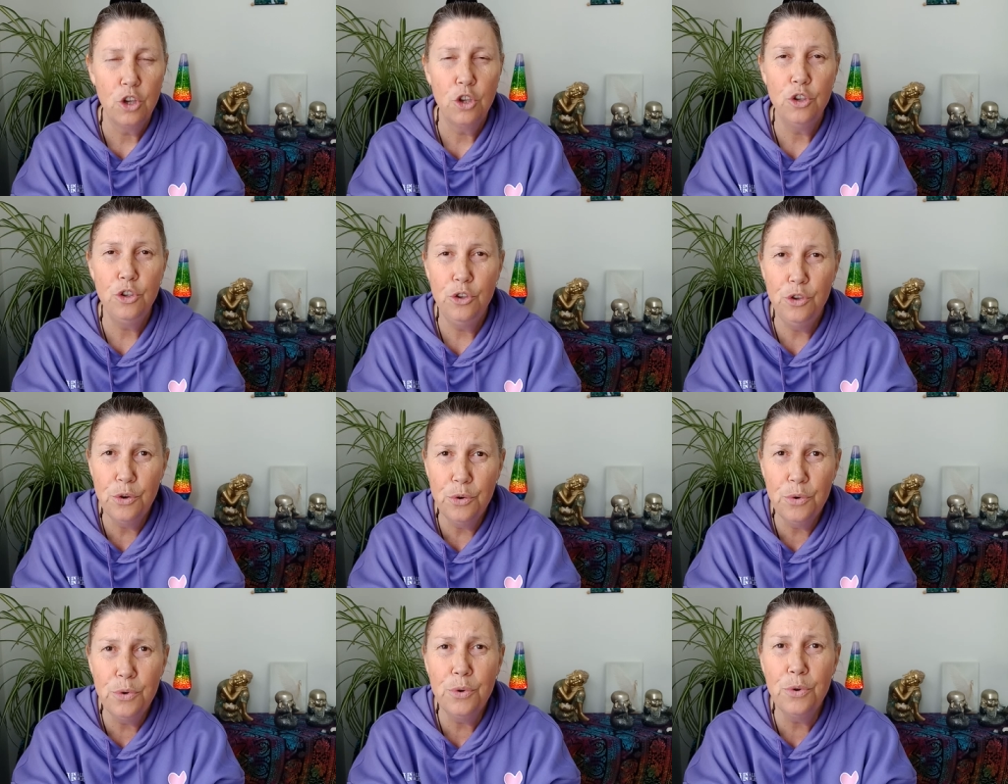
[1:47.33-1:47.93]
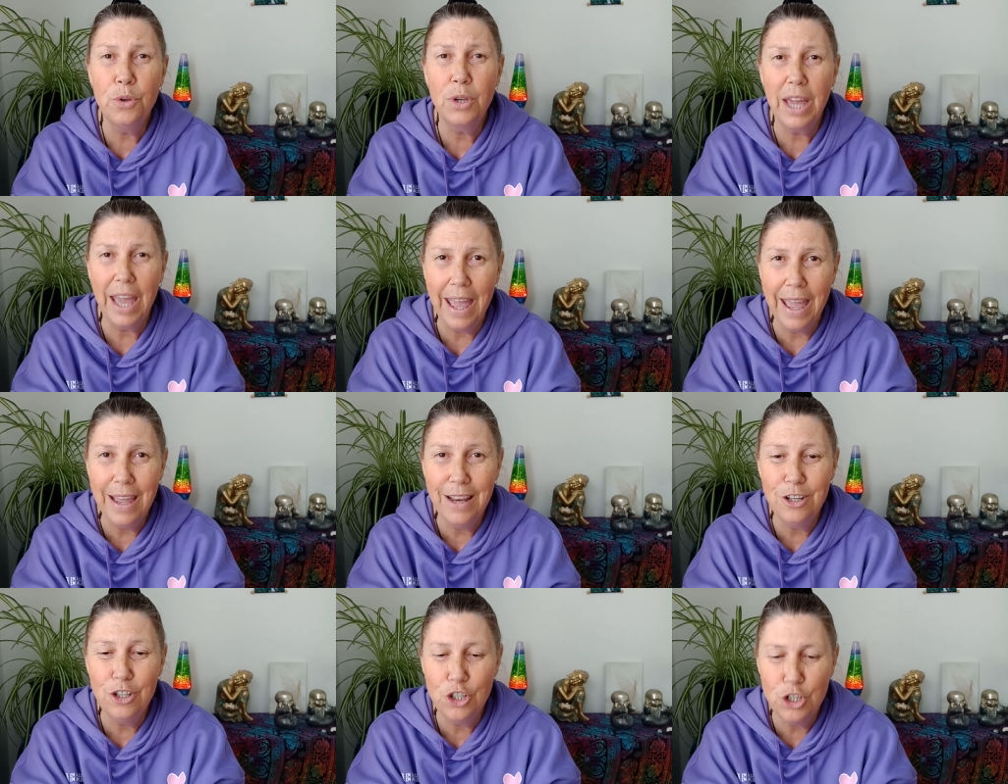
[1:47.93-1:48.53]
You
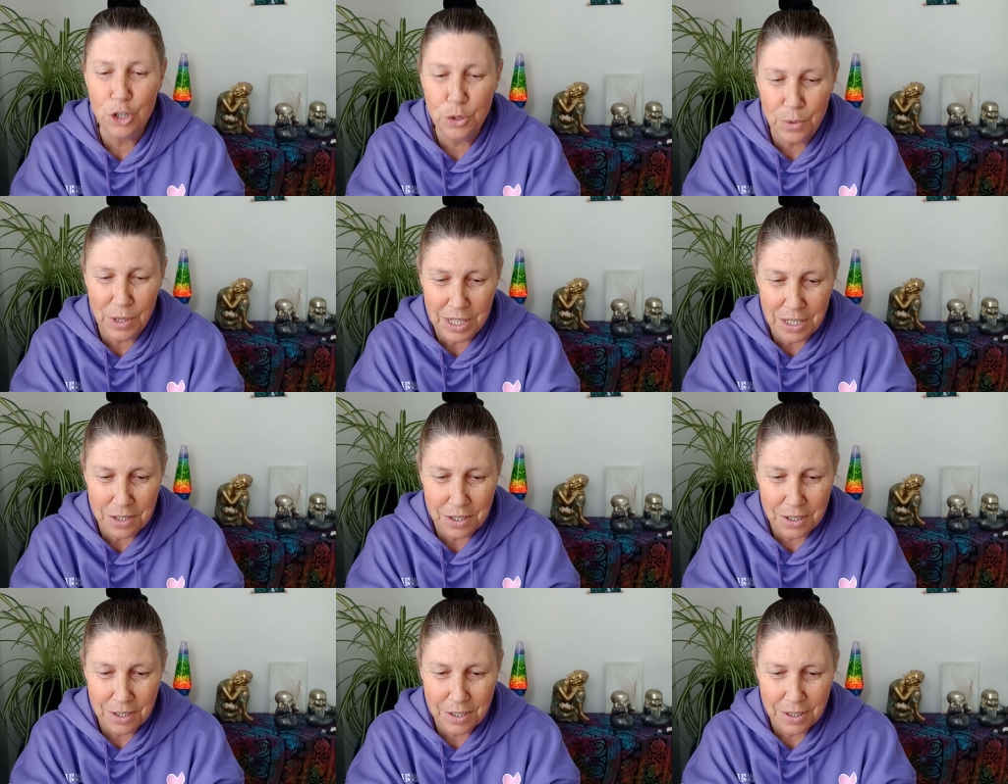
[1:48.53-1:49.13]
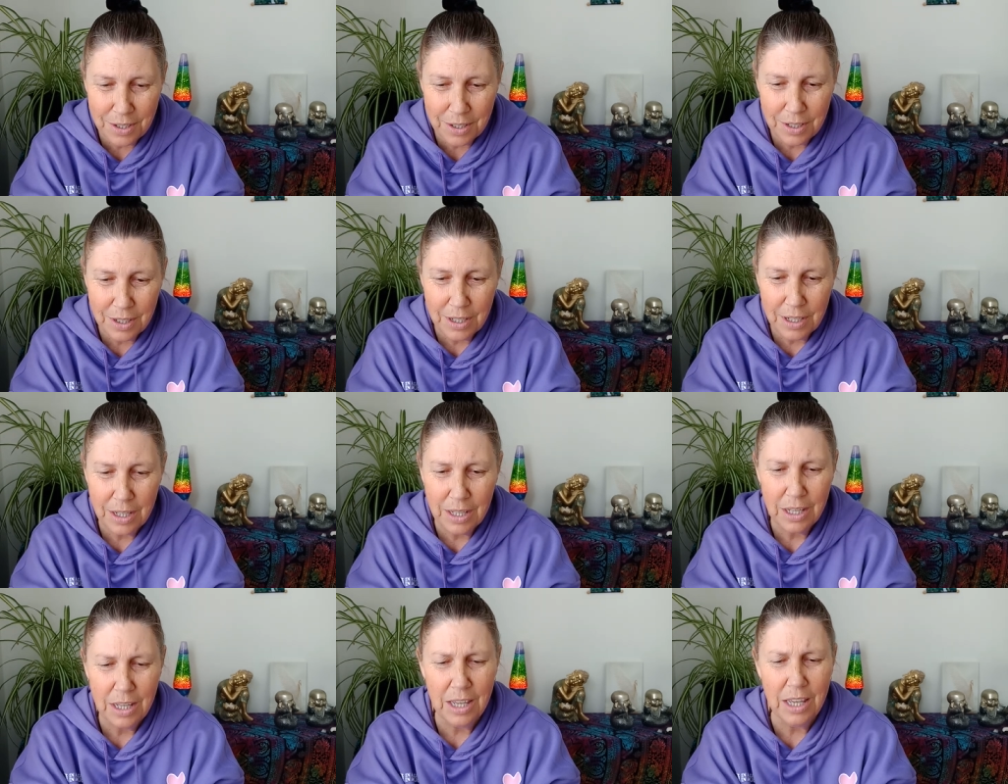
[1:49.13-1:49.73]
can do it.
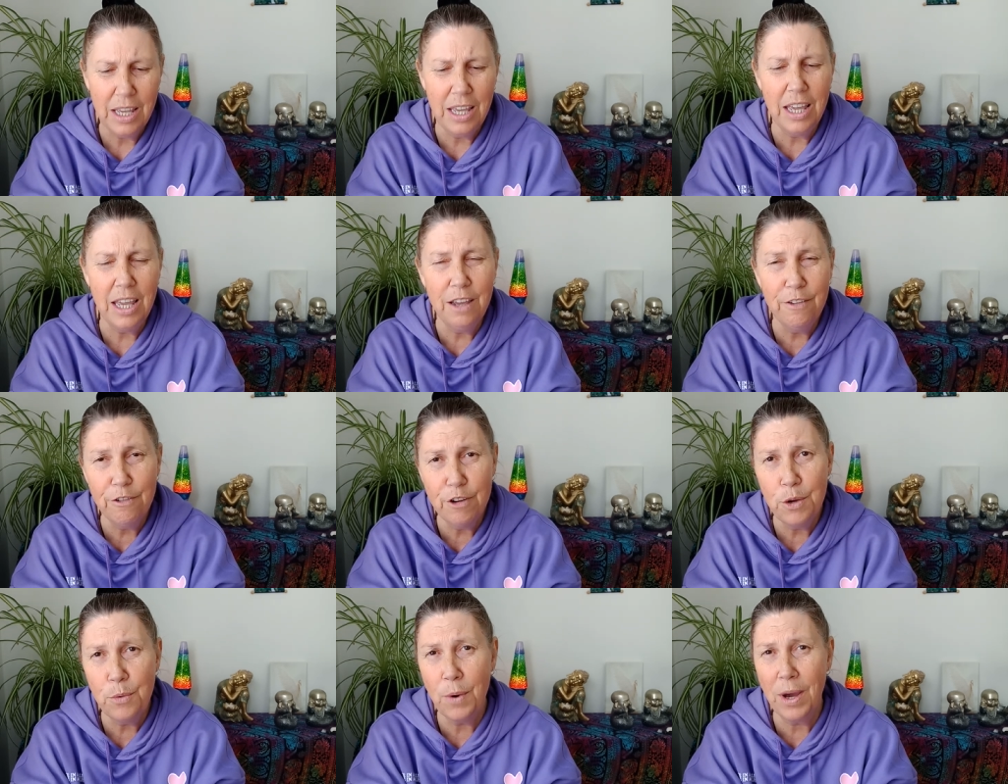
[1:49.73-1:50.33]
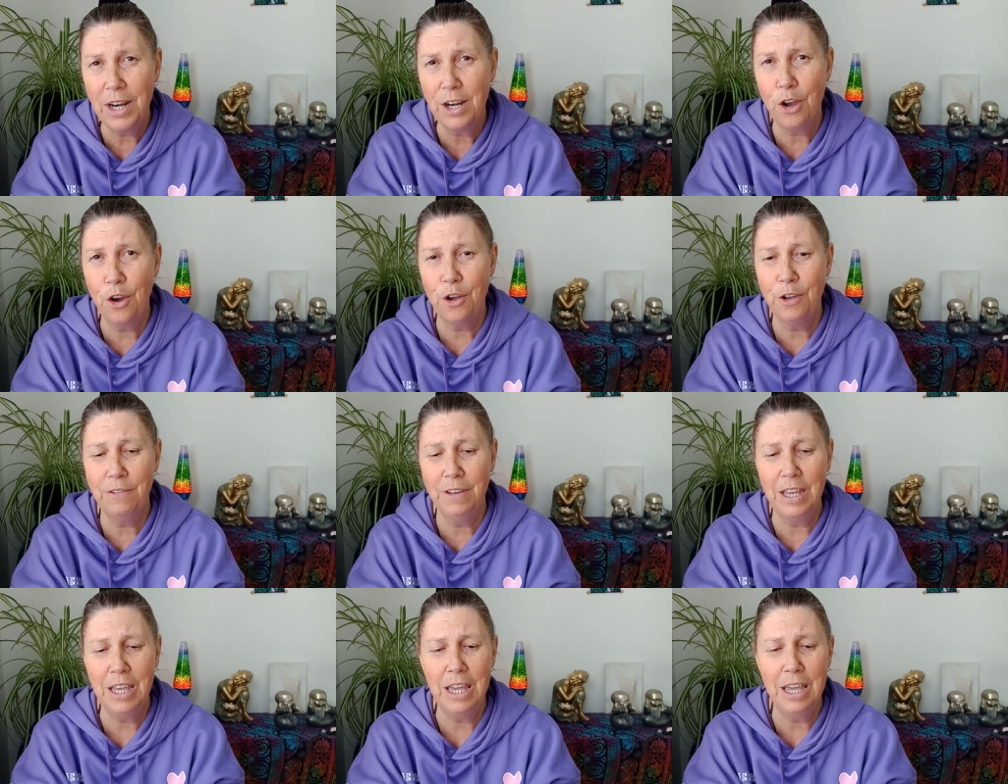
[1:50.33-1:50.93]
Everyone
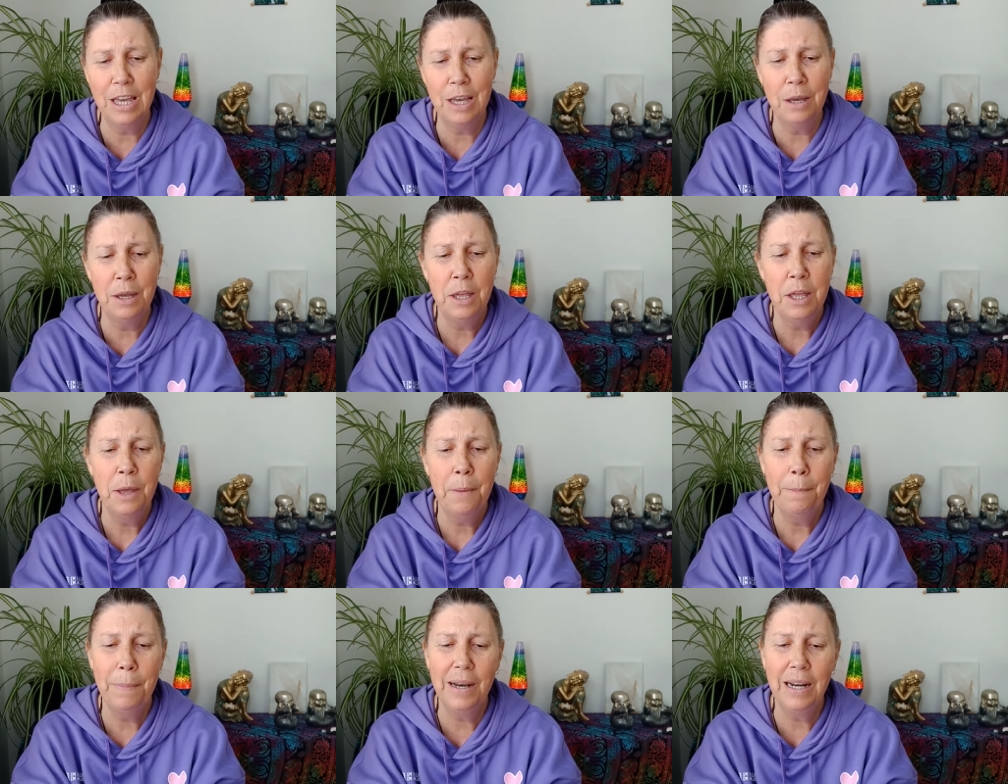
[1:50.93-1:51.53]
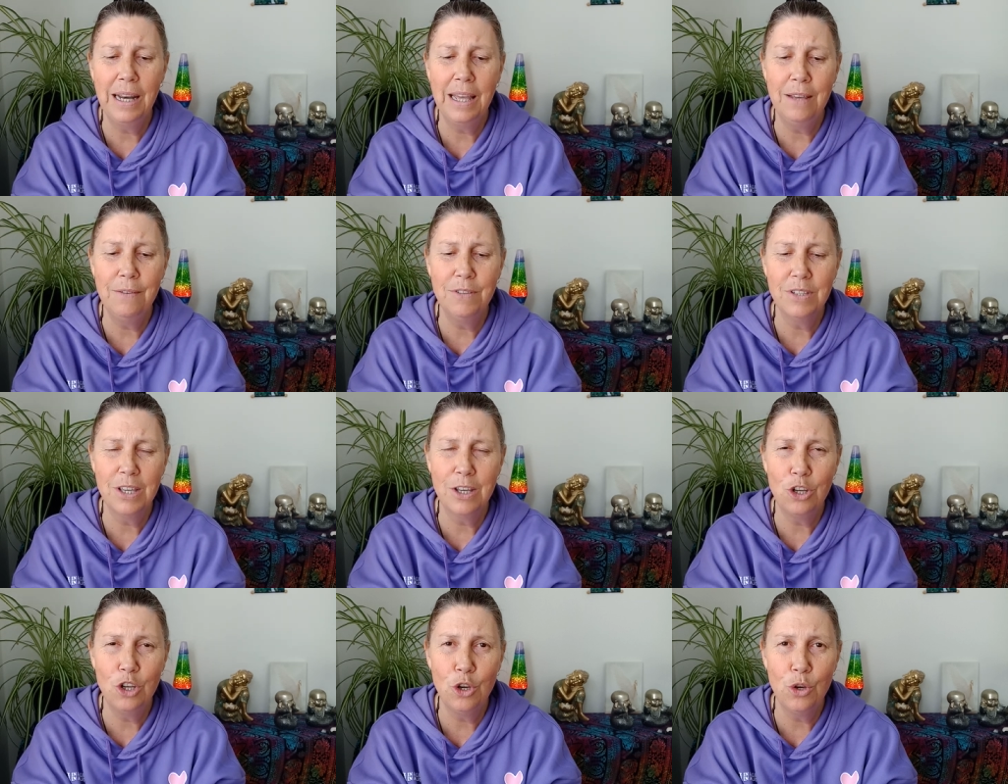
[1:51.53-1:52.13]
over here believes
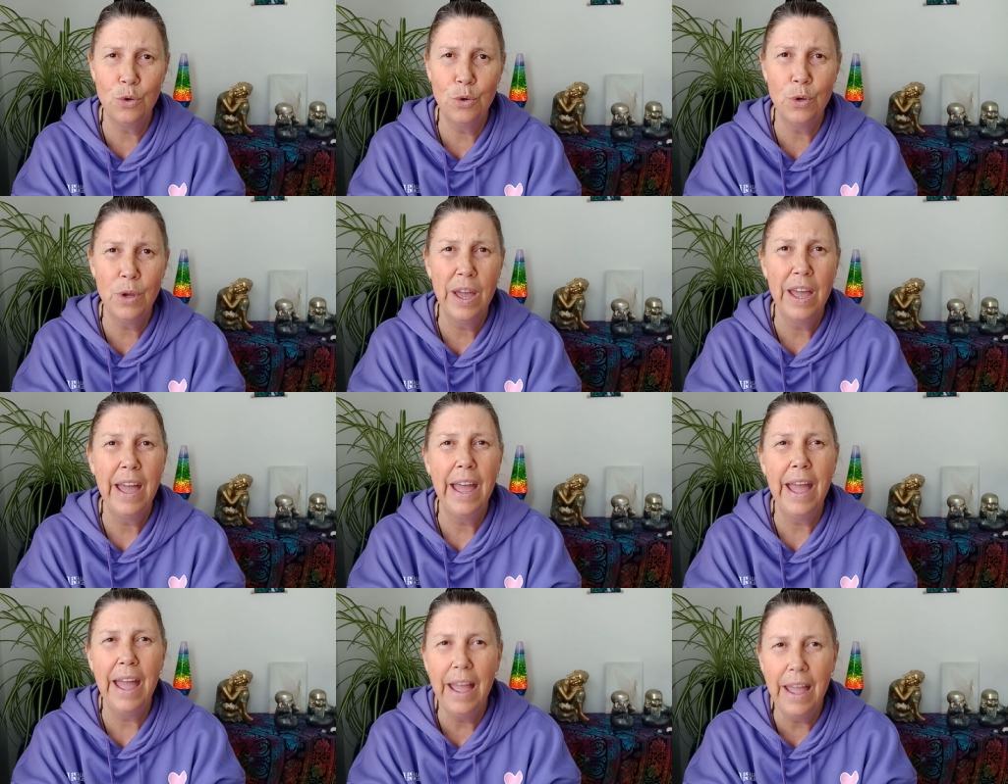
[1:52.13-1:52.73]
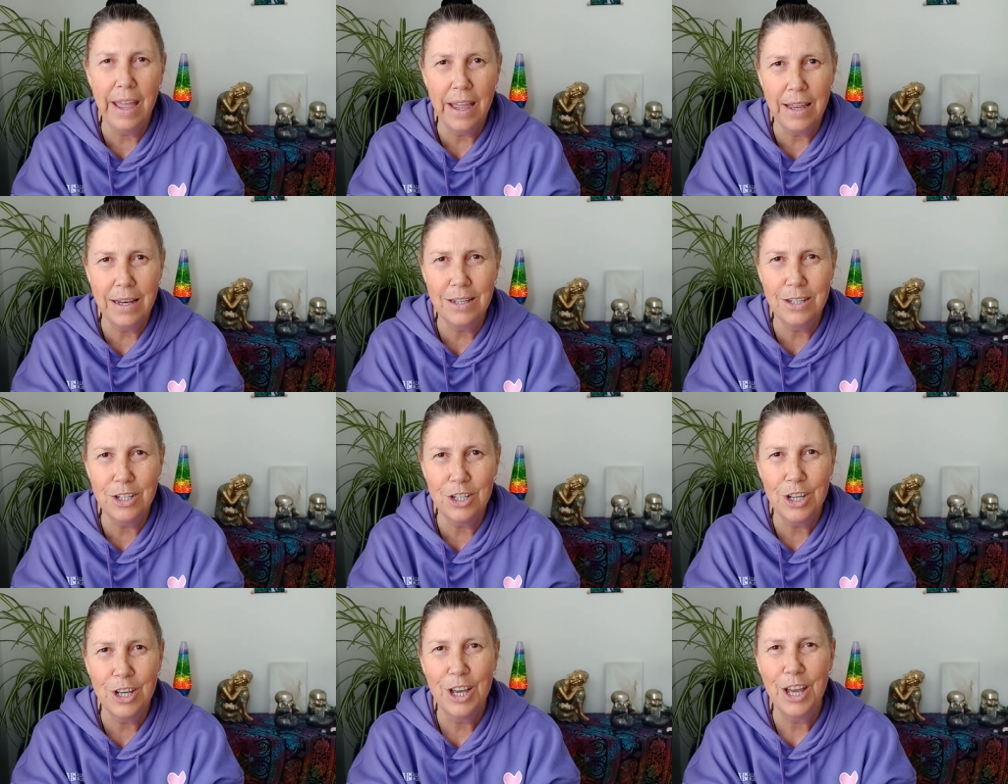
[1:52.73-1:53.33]
in you
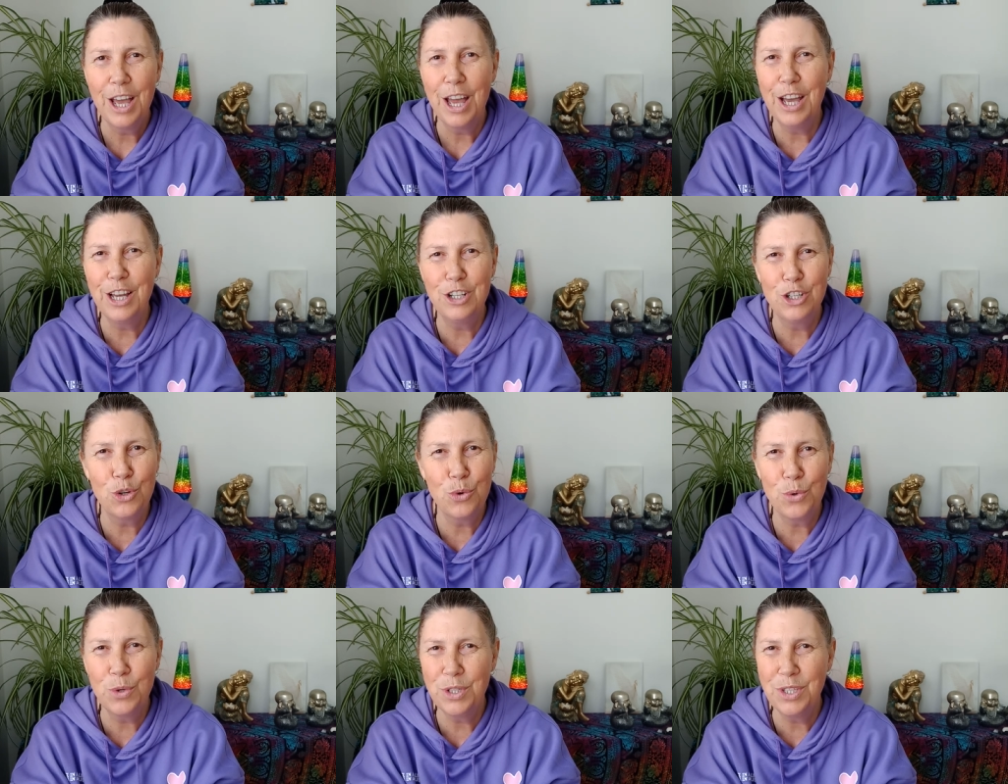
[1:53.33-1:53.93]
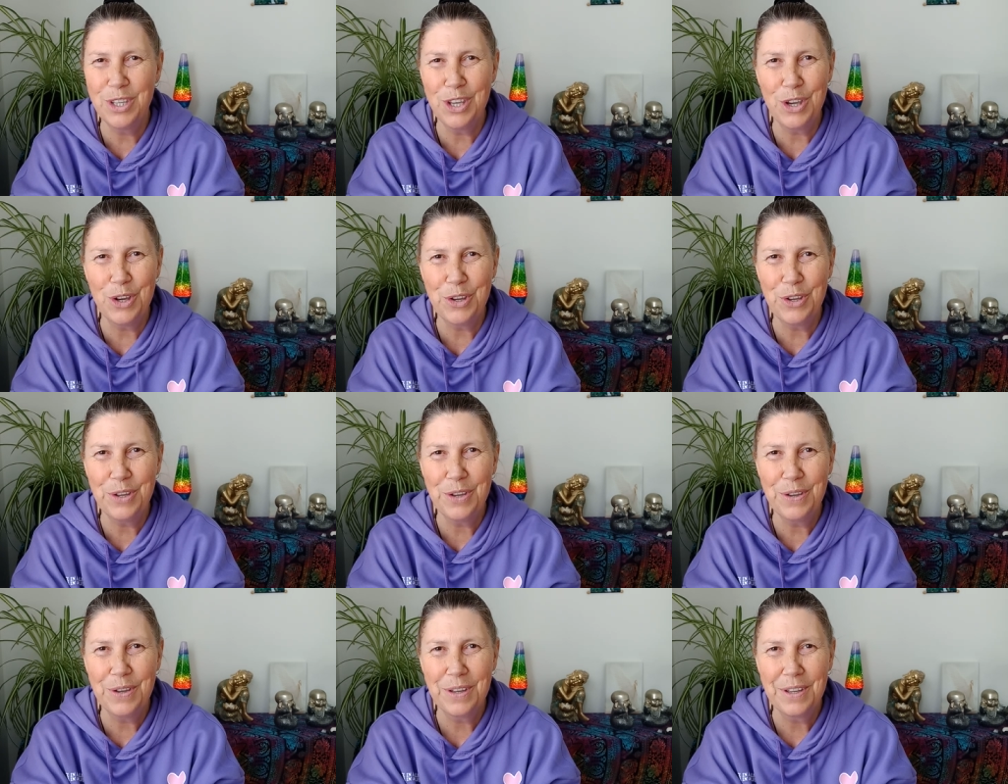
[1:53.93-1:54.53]
and adores you.